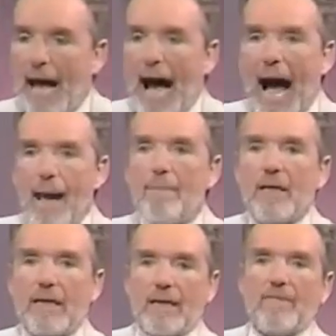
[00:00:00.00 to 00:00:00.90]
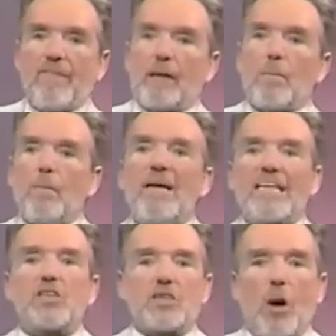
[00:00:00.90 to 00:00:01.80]
I believe that
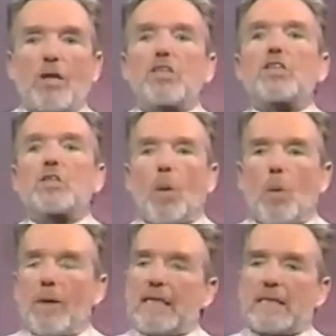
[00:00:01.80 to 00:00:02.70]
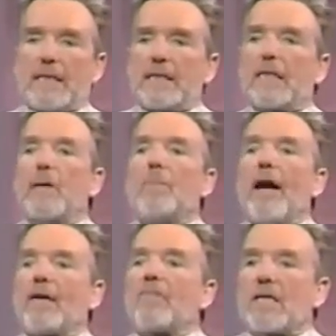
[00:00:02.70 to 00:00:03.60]
myths are stories that come
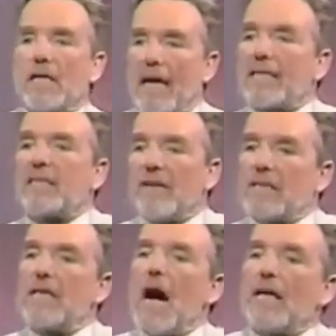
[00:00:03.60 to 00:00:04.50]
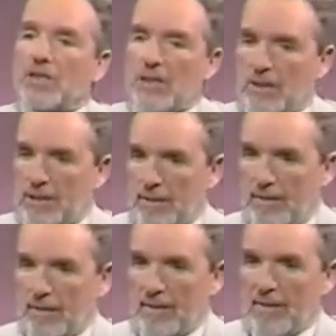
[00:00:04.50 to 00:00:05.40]
out of the collective unconscious.
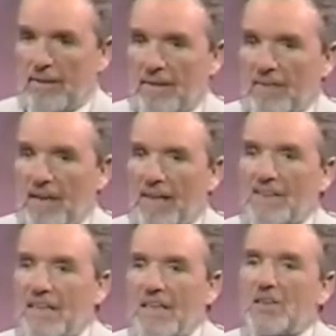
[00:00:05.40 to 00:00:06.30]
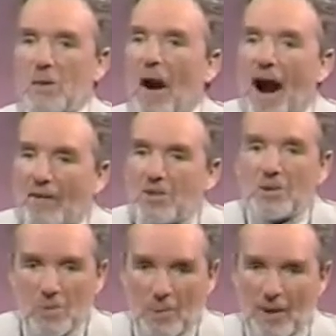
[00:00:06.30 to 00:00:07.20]
That is, these are our
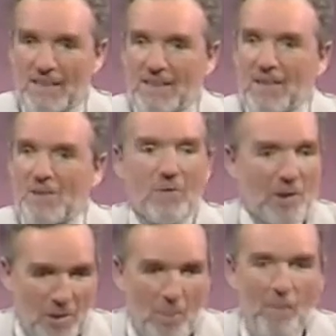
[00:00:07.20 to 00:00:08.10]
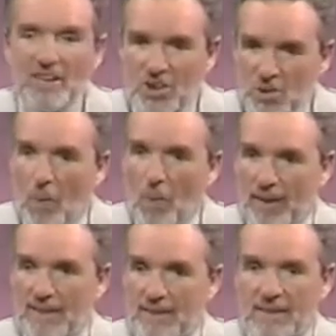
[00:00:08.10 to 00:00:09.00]
stories. These are the human
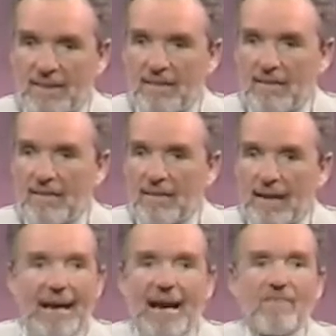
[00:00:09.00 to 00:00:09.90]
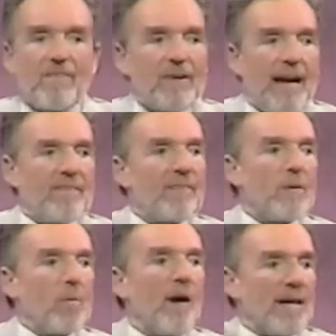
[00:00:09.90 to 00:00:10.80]
stories. Every
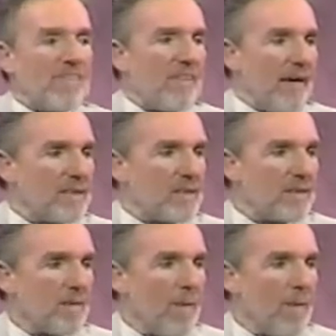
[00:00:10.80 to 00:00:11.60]
one of us